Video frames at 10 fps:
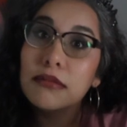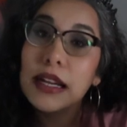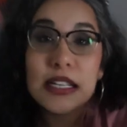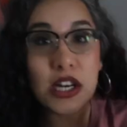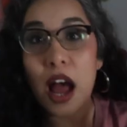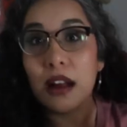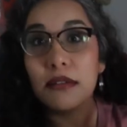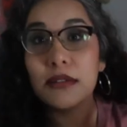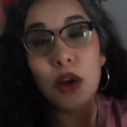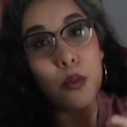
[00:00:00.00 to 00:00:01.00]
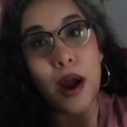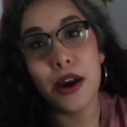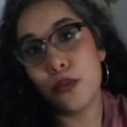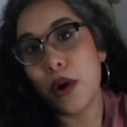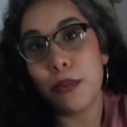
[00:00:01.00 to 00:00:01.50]
It's not. So
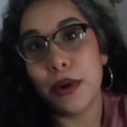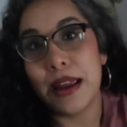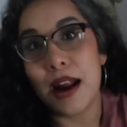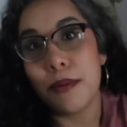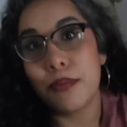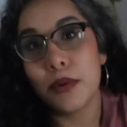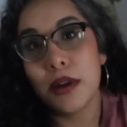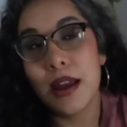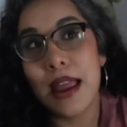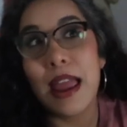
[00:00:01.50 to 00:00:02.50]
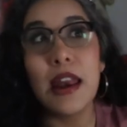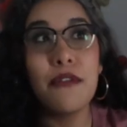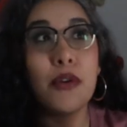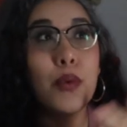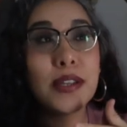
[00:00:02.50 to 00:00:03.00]
why why bring it up? And
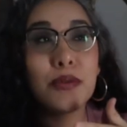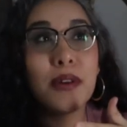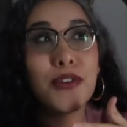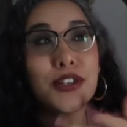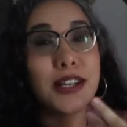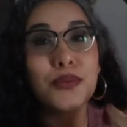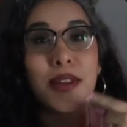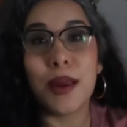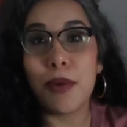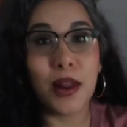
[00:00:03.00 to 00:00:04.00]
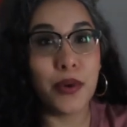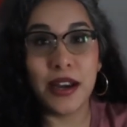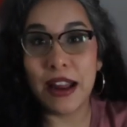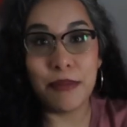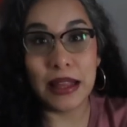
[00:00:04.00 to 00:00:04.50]
if it wasn't reversed, guess what? They probably
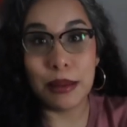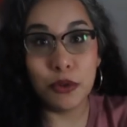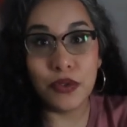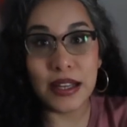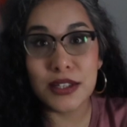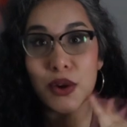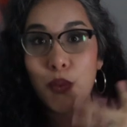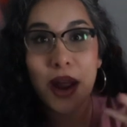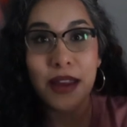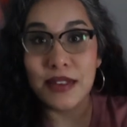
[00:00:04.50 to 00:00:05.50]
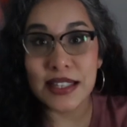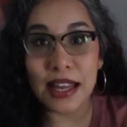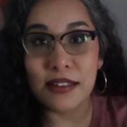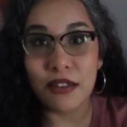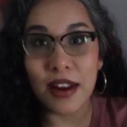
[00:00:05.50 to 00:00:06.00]
wouldn't have made the movie. So why even
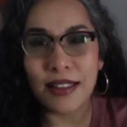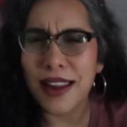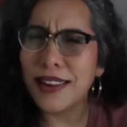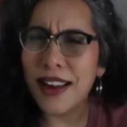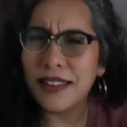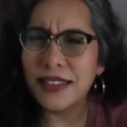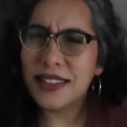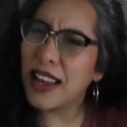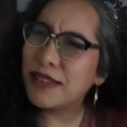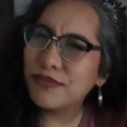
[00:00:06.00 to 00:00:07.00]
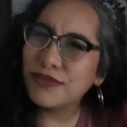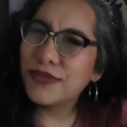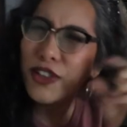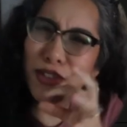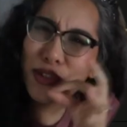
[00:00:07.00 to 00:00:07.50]
say stuff like that? You know, it's like
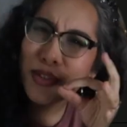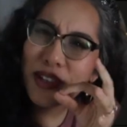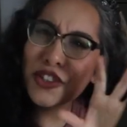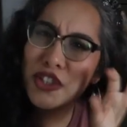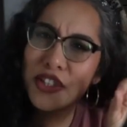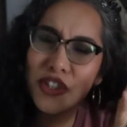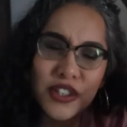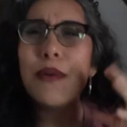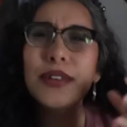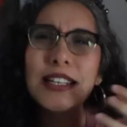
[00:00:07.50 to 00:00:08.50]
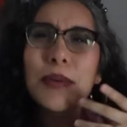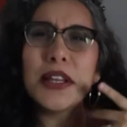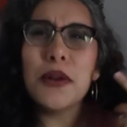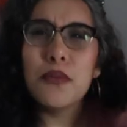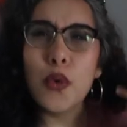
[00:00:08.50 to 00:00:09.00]
shush. I was
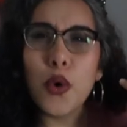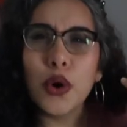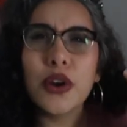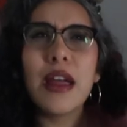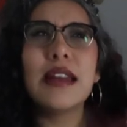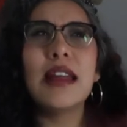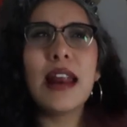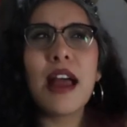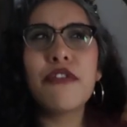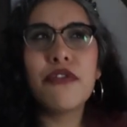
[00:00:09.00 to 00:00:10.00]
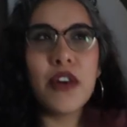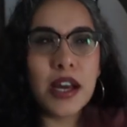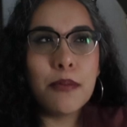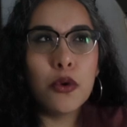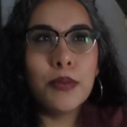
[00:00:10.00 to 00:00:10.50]
expecting more. I did have
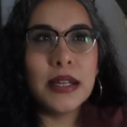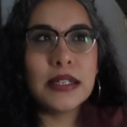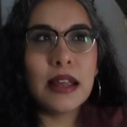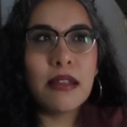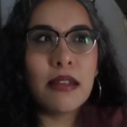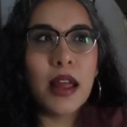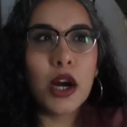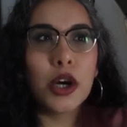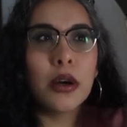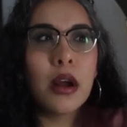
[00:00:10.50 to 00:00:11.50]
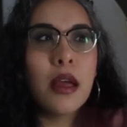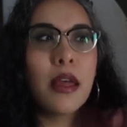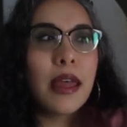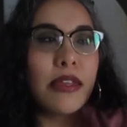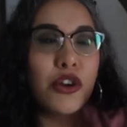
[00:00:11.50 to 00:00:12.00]
funny moments in there.
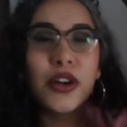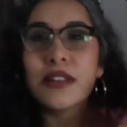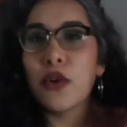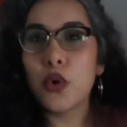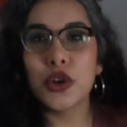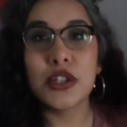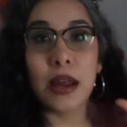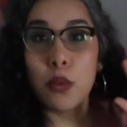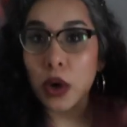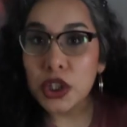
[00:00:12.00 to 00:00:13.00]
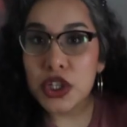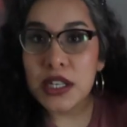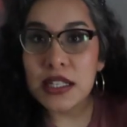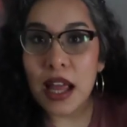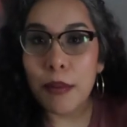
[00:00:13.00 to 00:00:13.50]
There is, of course, like
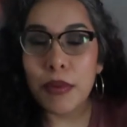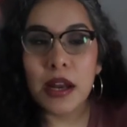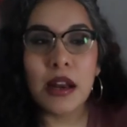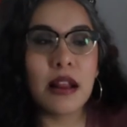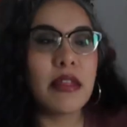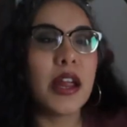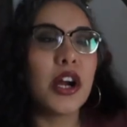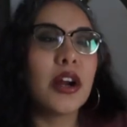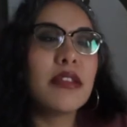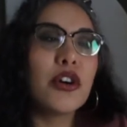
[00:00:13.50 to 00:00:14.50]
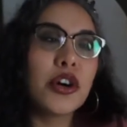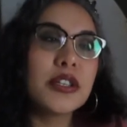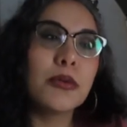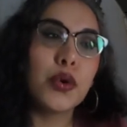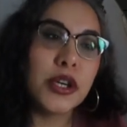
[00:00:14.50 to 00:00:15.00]
raunchiness happening in there. There are
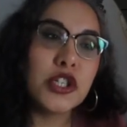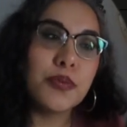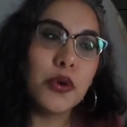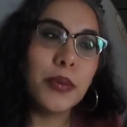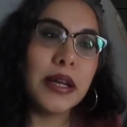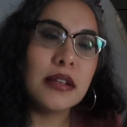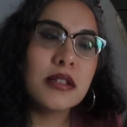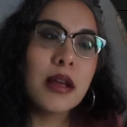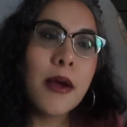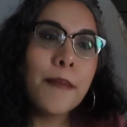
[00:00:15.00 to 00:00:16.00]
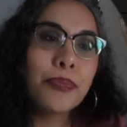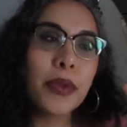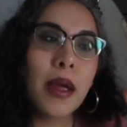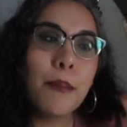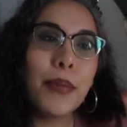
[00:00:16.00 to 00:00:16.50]
some cringe moments,
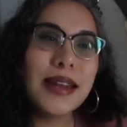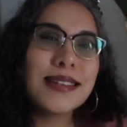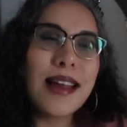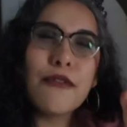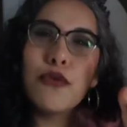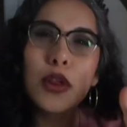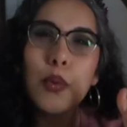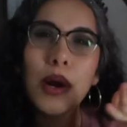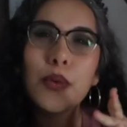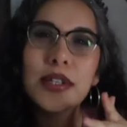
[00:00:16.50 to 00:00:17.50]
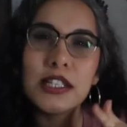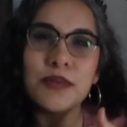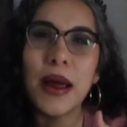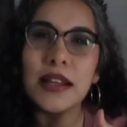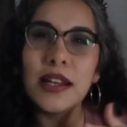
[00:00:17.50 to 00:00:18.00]
but it's not fully what I was
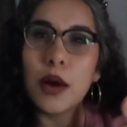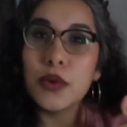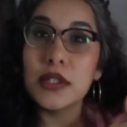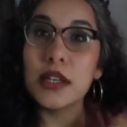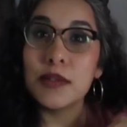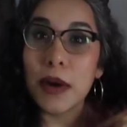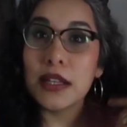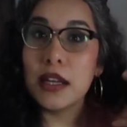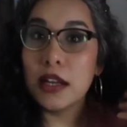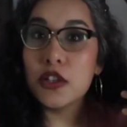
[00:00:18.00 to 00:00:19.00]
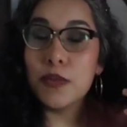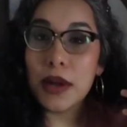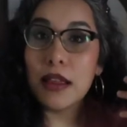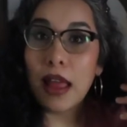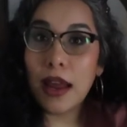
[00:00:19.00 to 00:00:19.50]
expecting. I was expecting it to
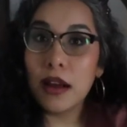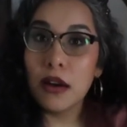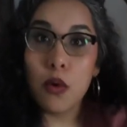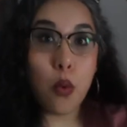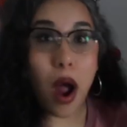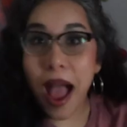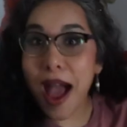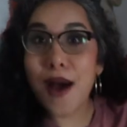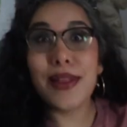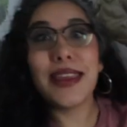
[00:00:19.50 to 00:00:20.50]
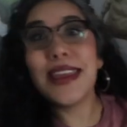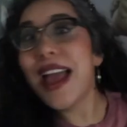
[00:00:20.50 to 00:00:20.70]
be like wow, like